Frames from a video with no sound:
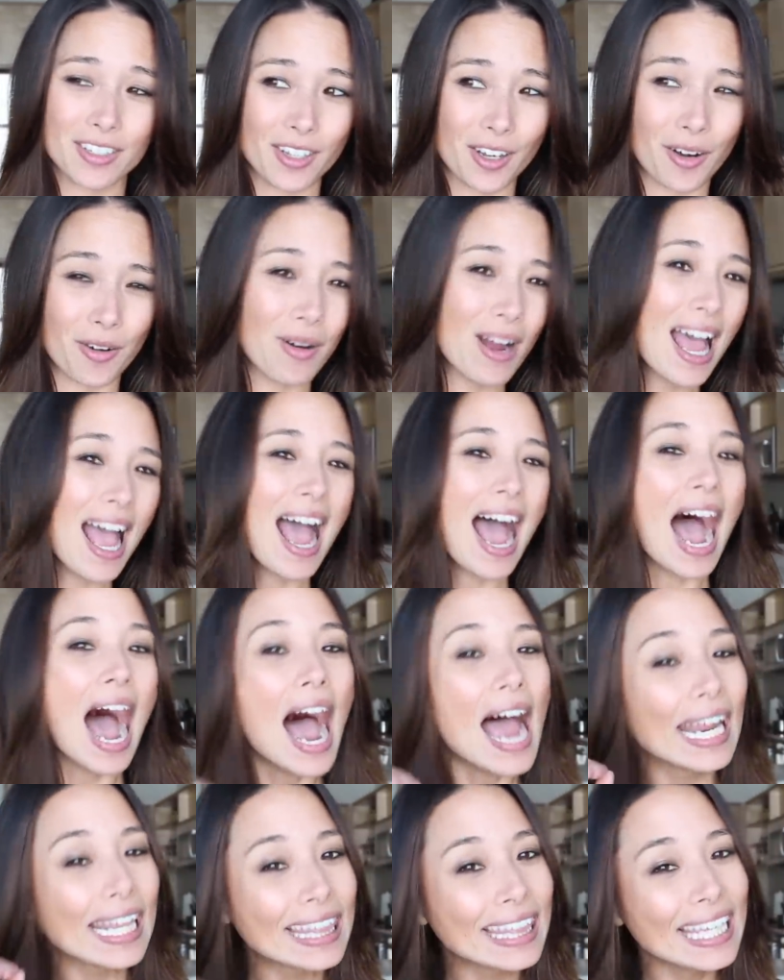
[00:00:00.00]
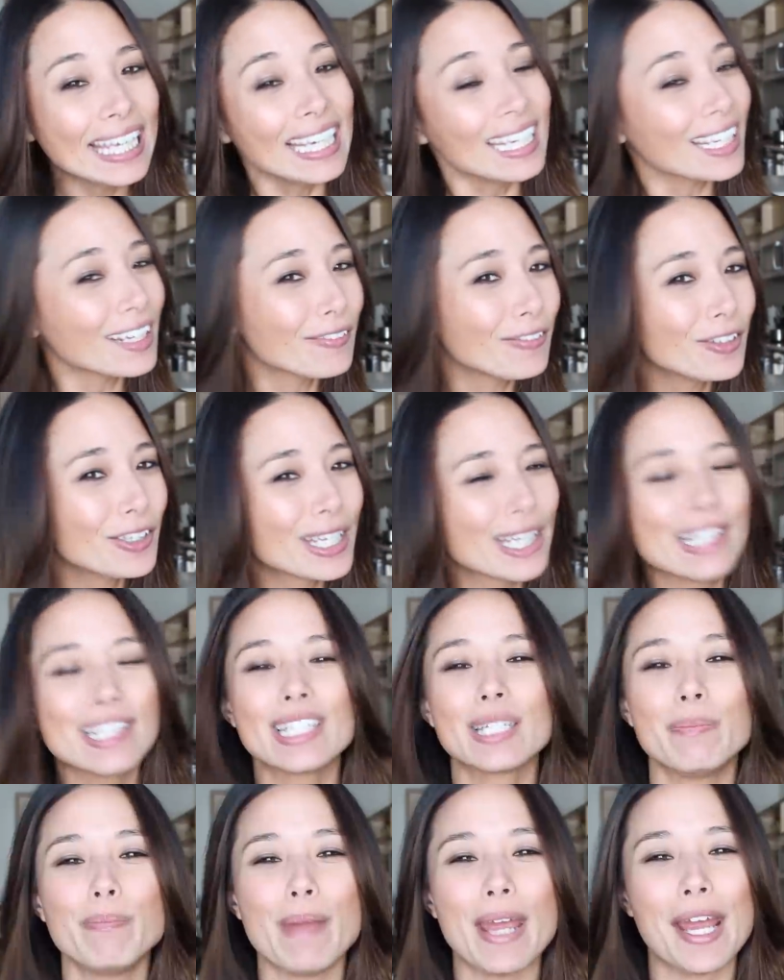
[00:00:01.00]
So I think if you can
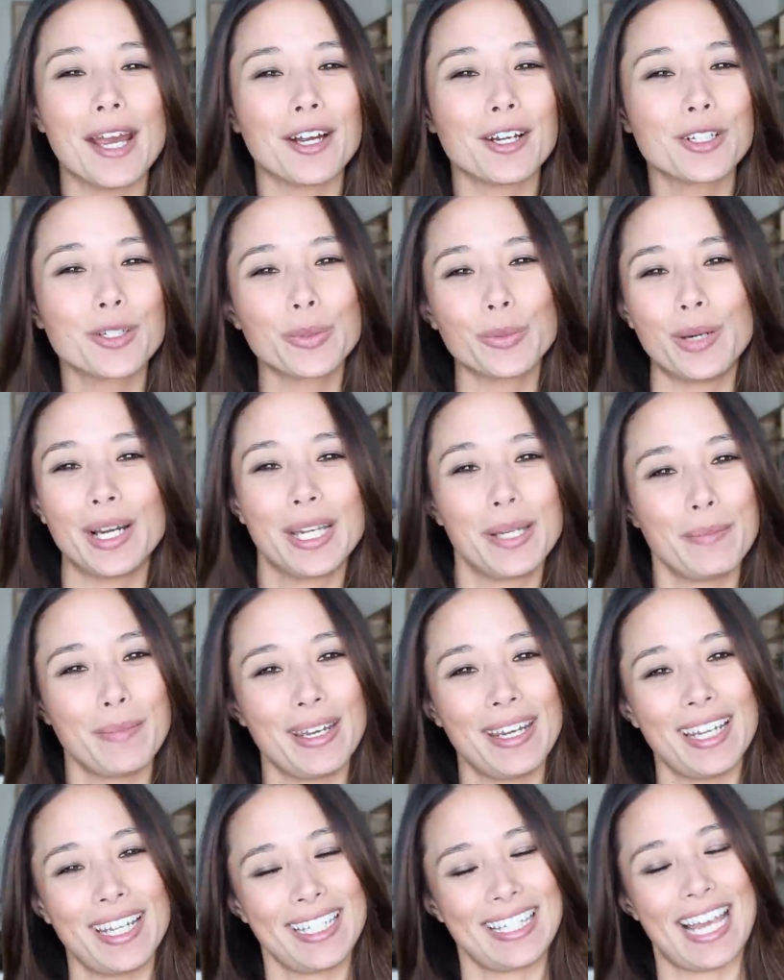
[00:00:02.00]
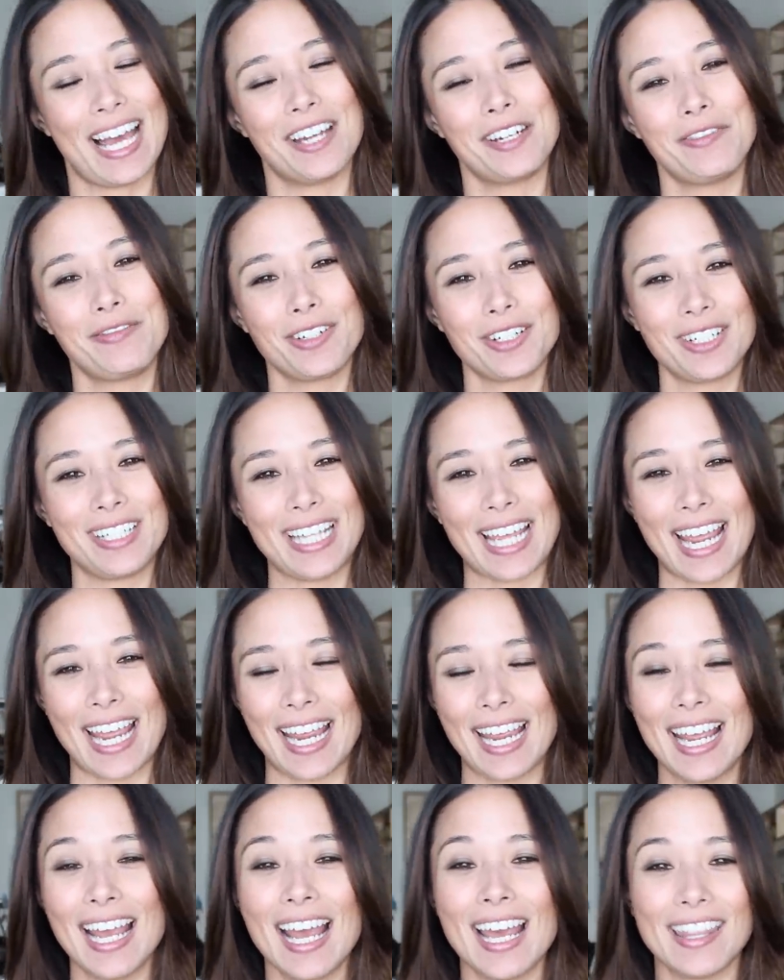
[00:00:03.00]
spare twenty minutes out of your
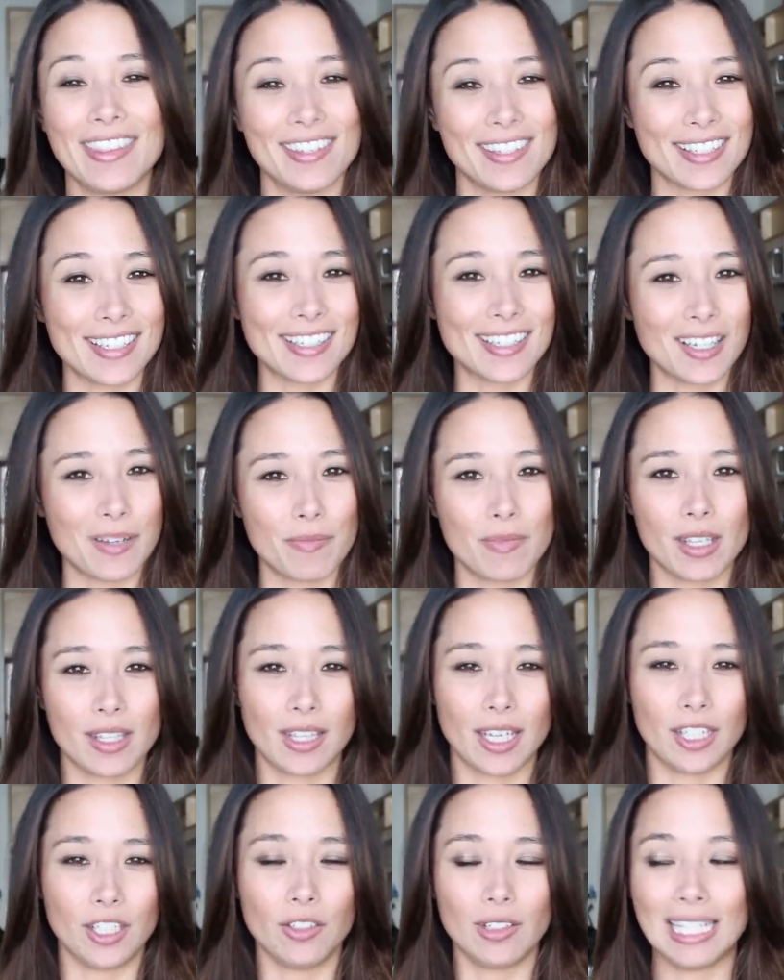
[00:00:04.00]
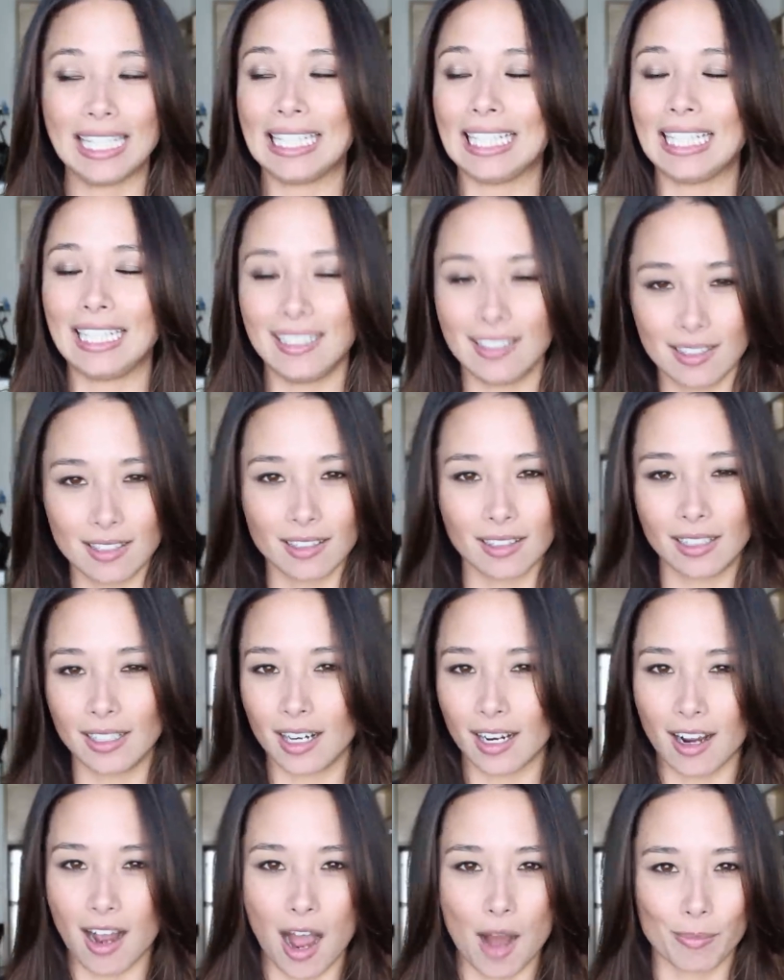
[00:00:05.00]
day, this is something that you can easily
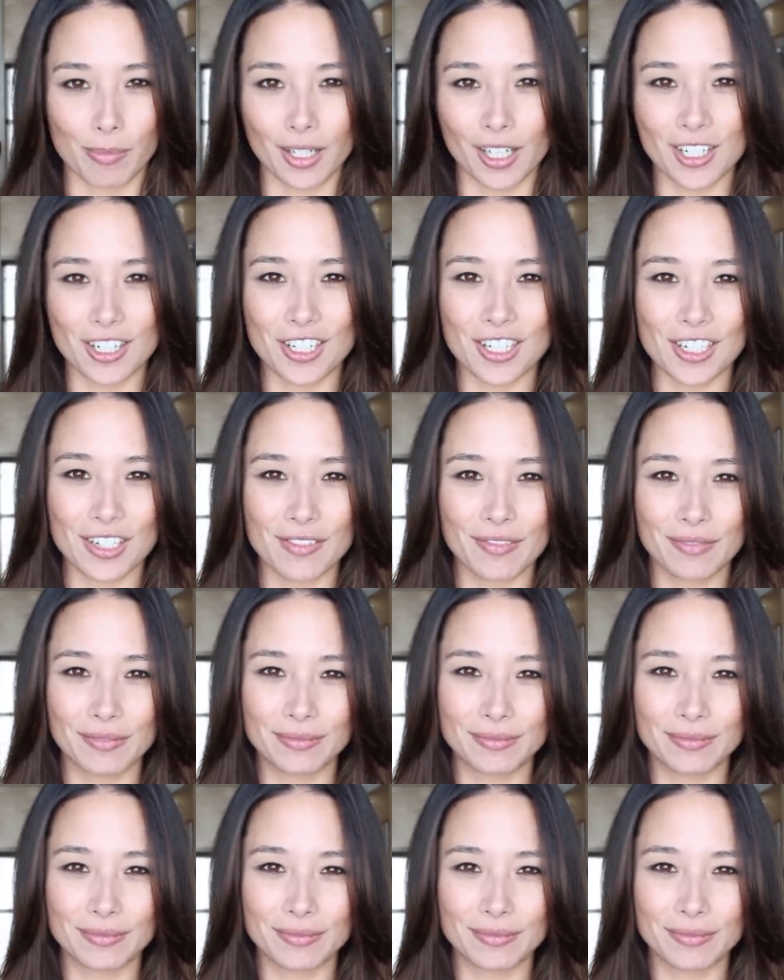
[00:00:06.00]
accomplish.